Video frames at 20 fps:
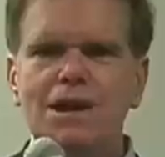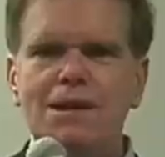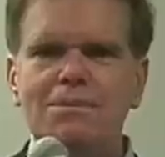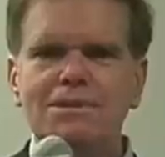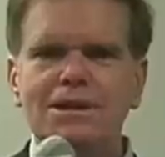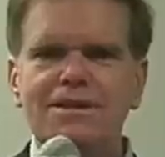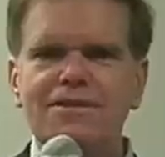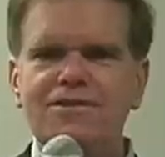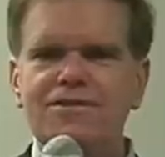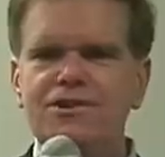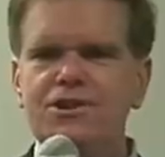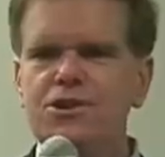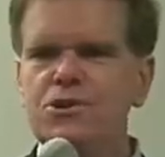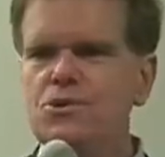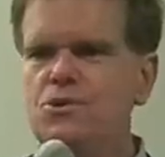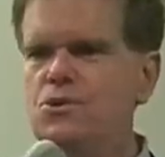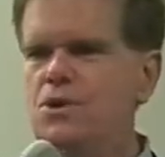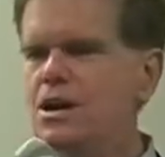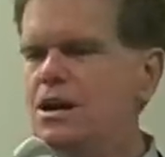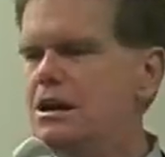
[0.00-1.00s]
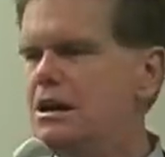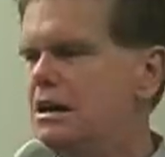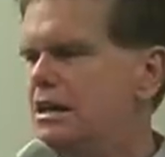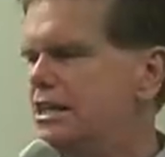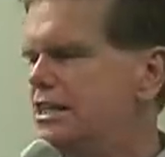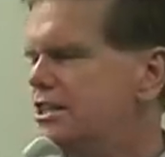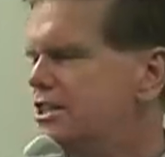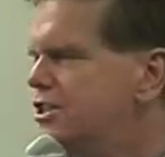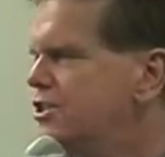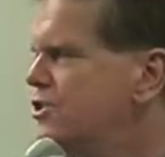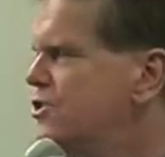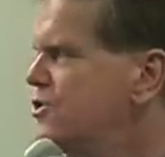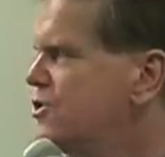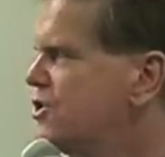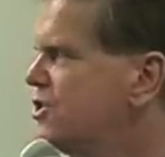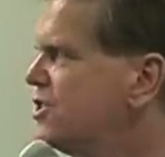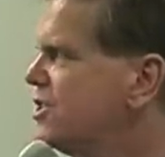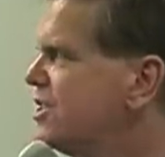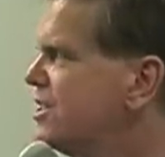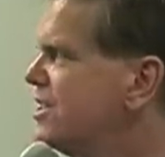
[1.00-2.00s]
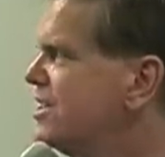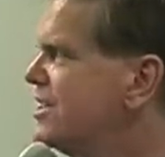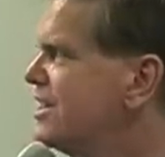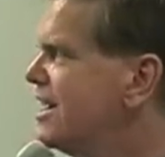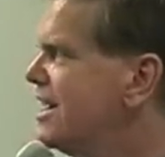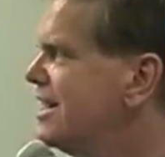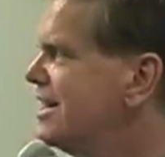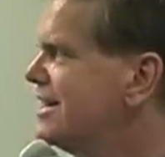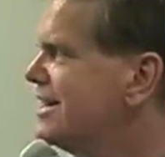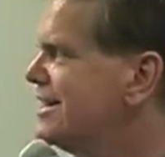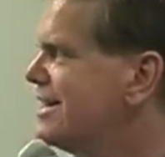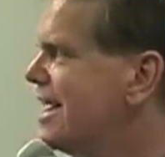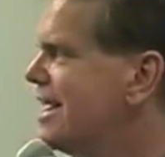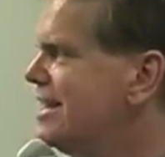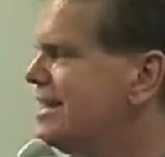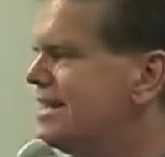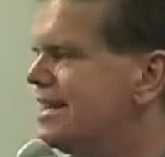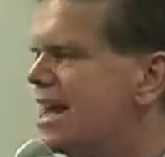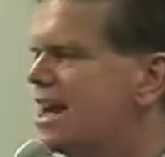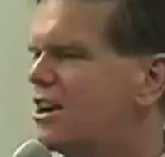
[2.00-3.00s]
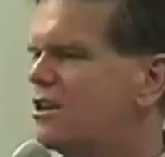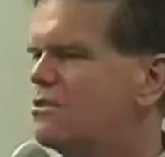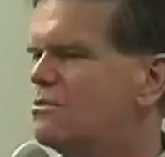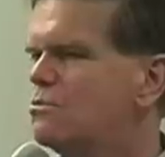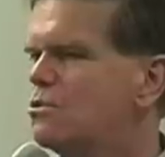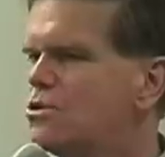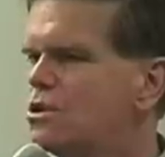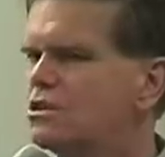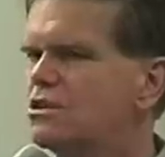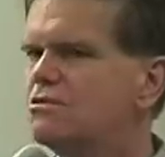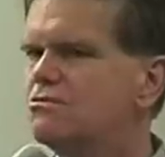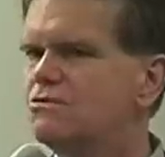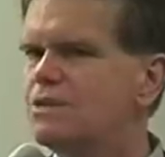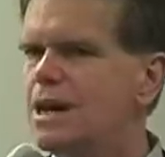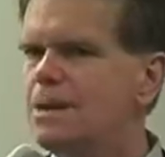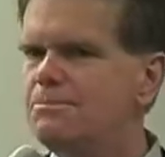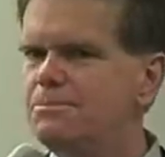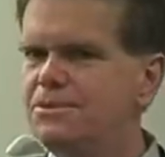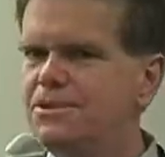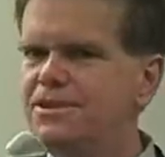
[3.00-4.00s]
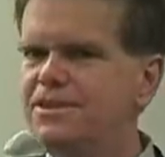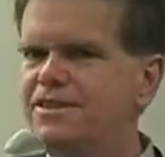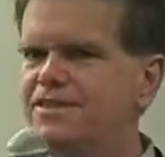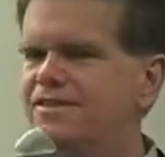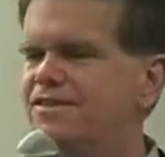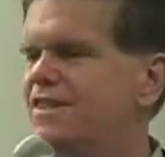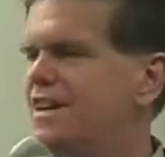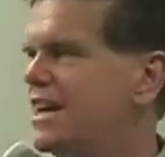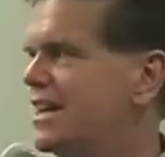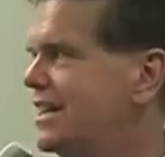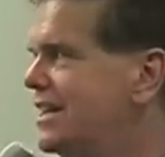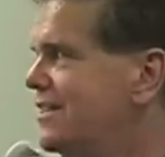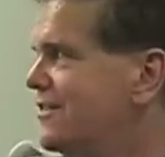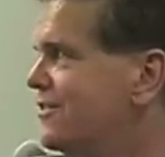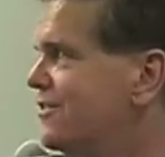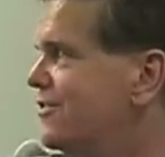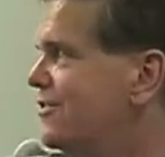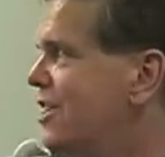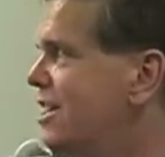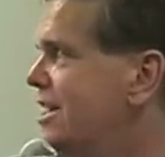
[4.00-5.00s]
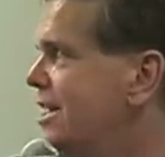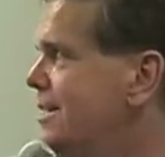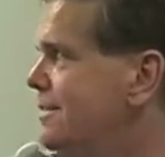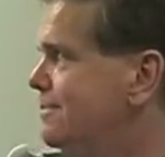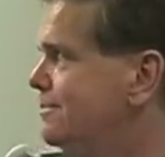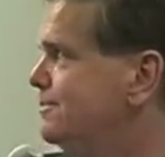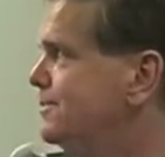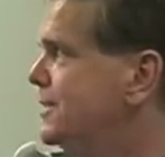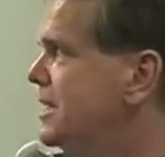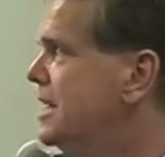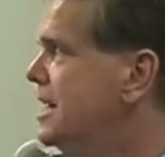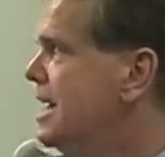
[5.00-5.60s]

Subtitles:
Probably few institutions in the United States that are more corrupt than Fannie and Freddie,